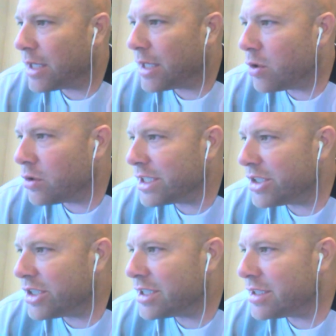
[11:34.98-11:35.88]
my totals,
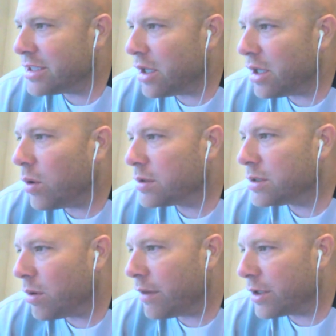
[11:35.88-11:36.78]
it just,
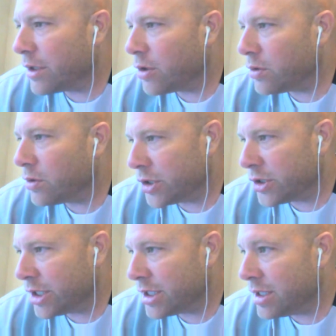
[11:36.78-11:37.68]
so on the totals, you're
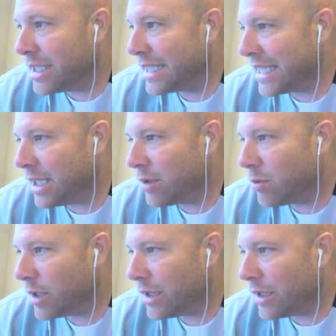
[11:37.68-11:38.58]
just deleting
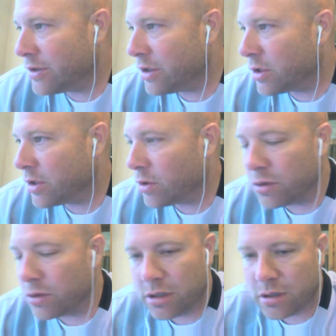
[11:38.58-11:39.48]
where it gives you the totals?